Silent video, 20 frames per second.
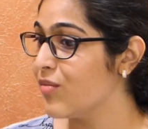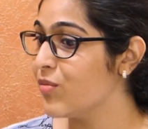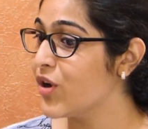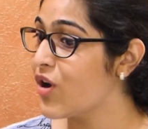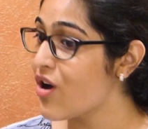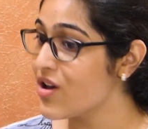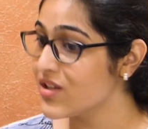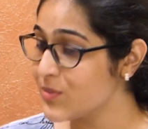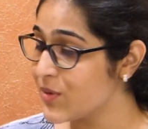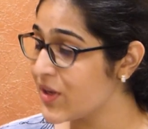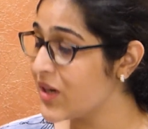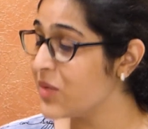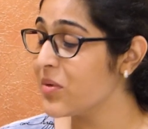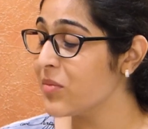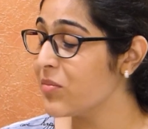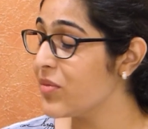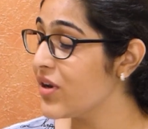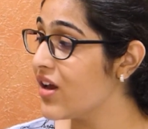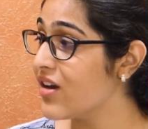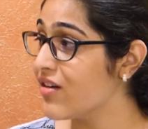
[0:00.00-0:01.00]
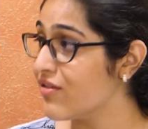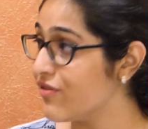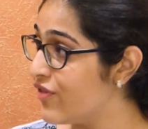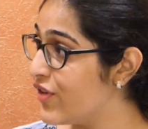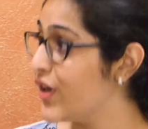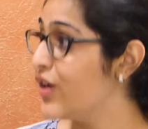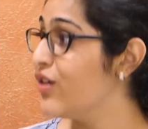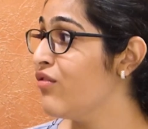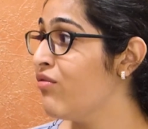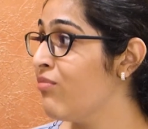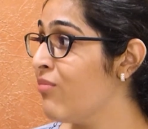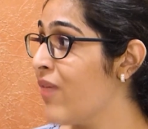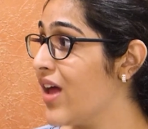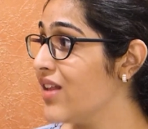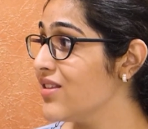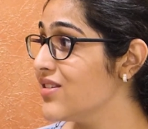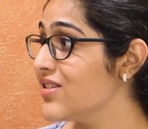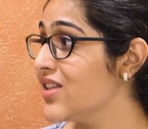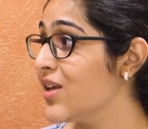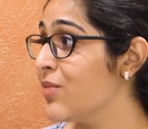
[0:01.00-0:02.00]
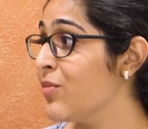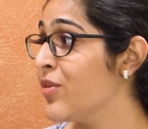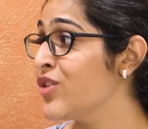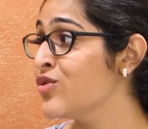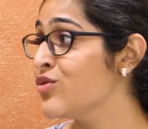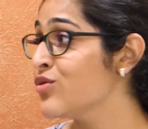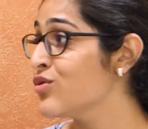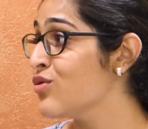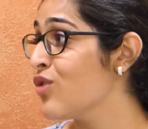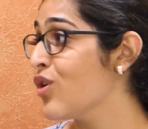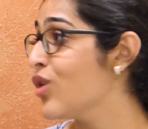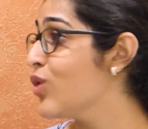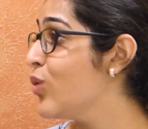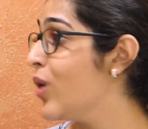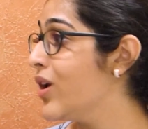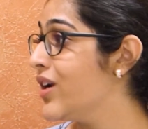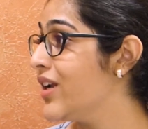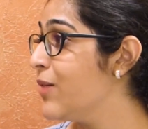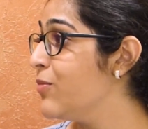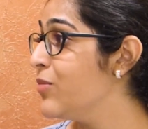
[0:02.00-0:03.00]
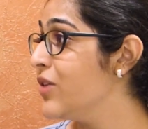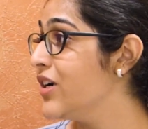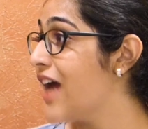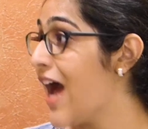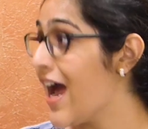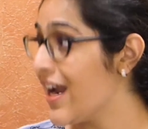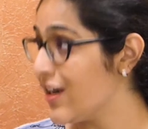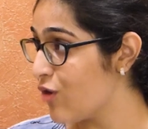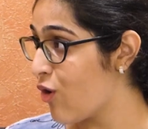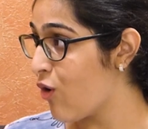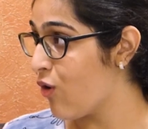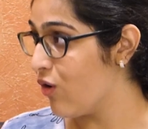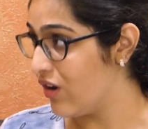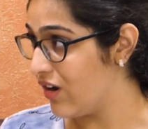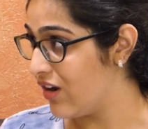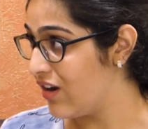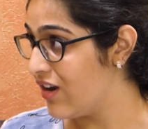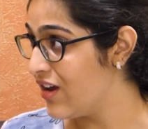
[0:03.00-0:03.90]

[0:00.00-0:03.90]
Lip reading: because many people are afraid of maths, they may choose not to attempt it at all.